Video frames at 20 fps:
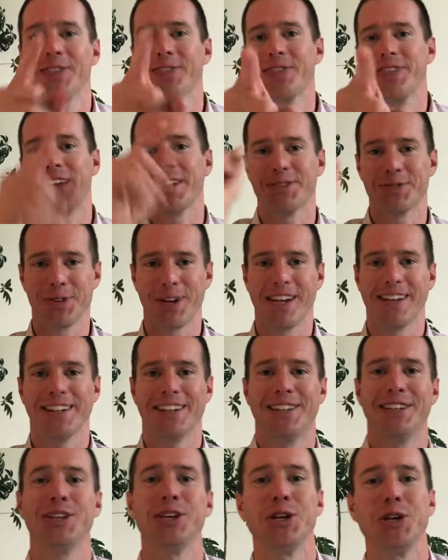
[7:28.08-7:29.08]
That's right,
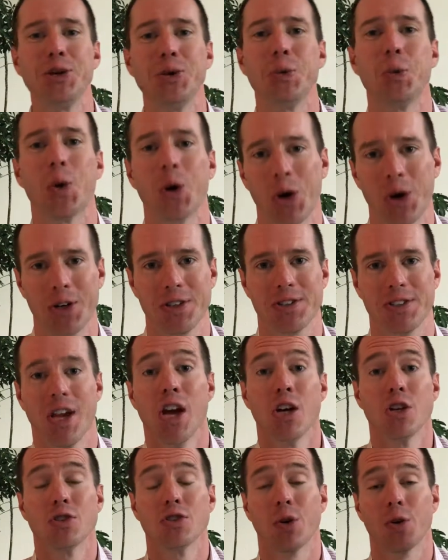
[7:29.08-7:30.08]
keywords.
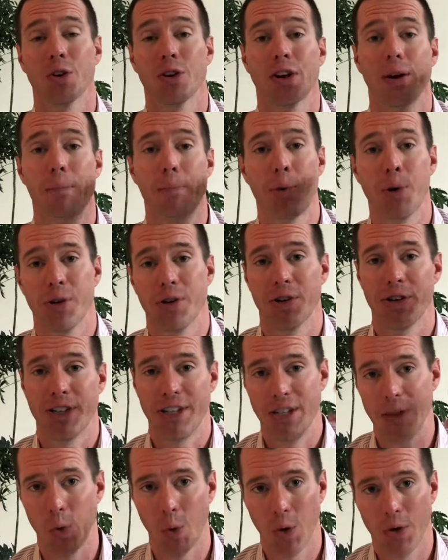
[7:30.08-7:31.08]
So you're going to put your
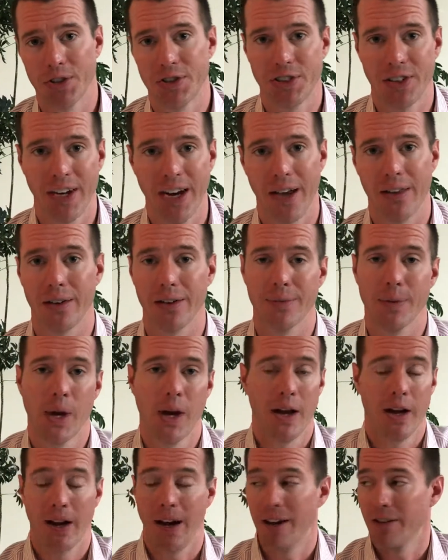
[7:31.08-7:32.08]
keywords together.
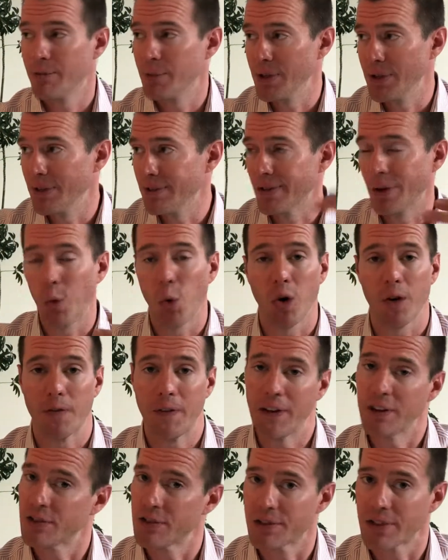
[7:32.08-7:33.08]
I've been using
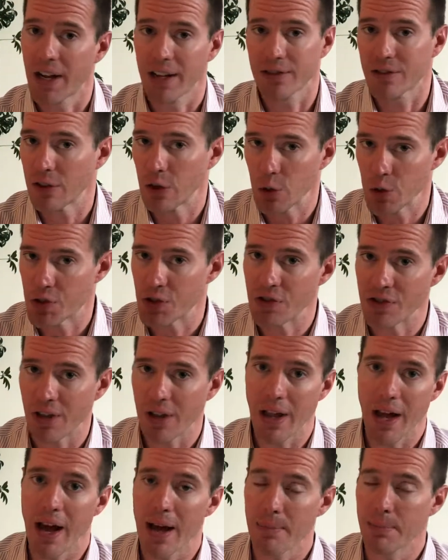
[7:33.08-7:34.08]
workpieces.solutions a
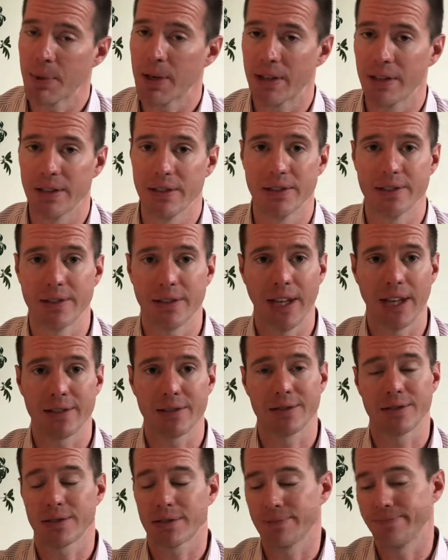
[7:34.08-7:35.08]
lot because
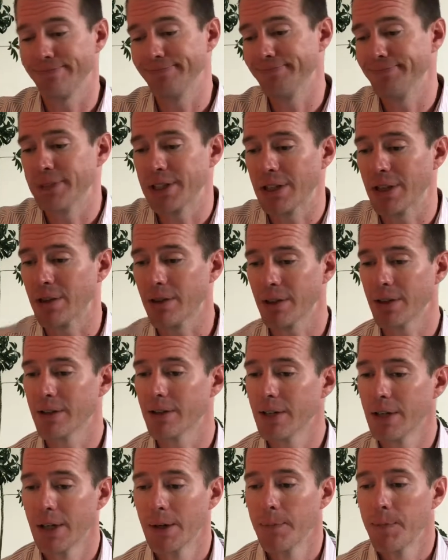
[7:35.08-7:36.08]
that's, you know,
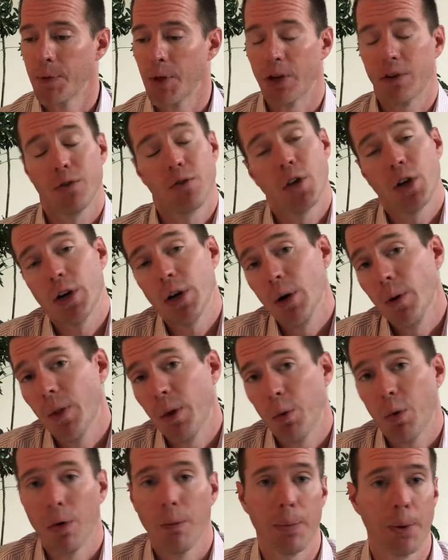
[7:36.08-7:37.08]
the code
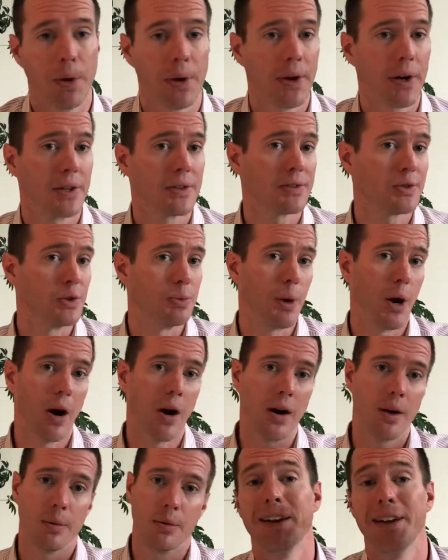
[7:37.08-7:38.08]
that we were building at
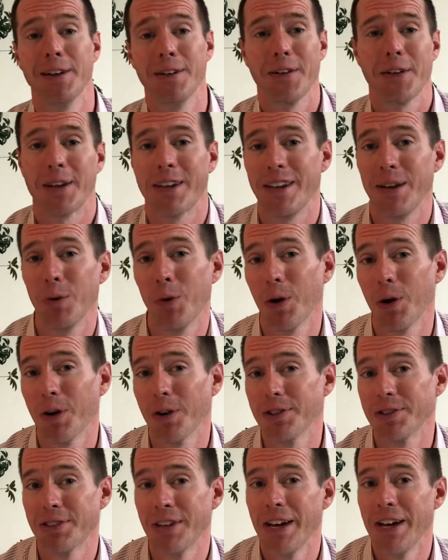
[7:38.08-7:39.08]
Stumari. But here are the
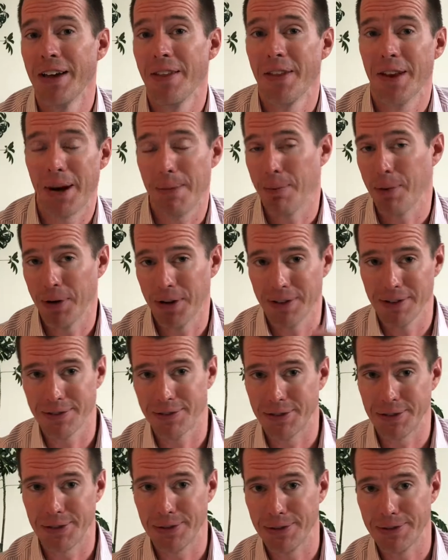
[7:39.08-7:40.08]
keywords that I put
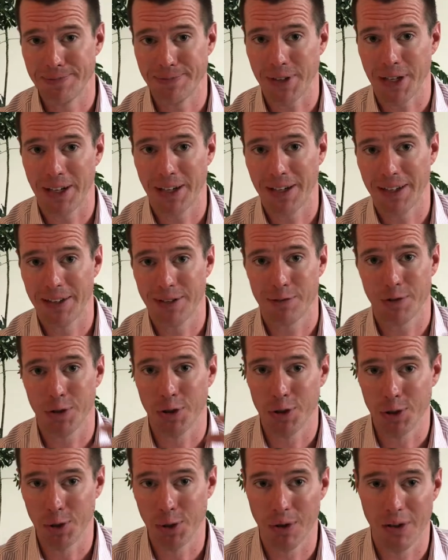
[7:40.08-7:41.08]
into for
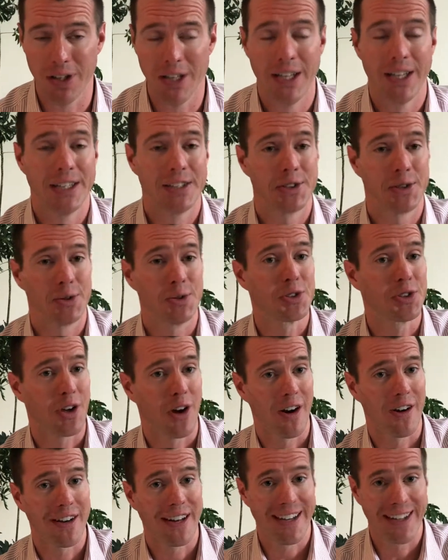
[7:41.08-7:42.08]
Google to
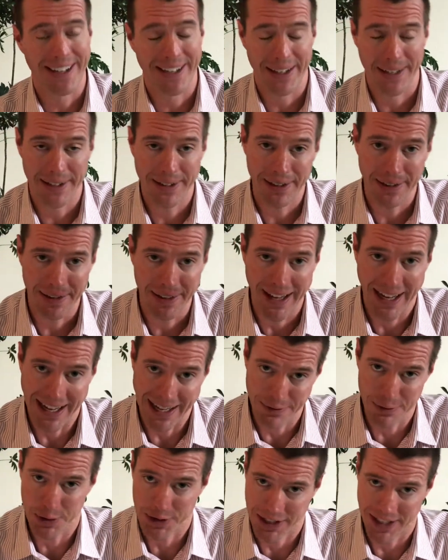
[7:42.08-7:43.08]
start getting the
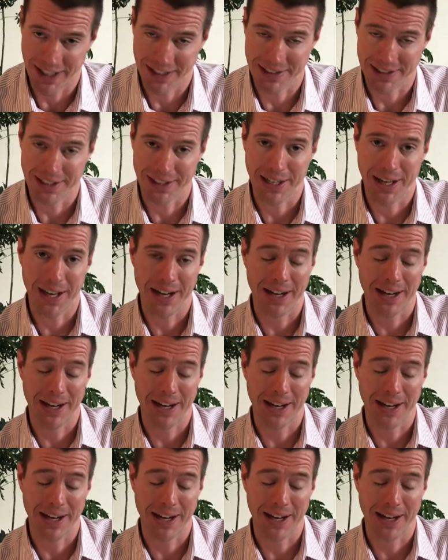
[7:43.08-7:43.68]
advertising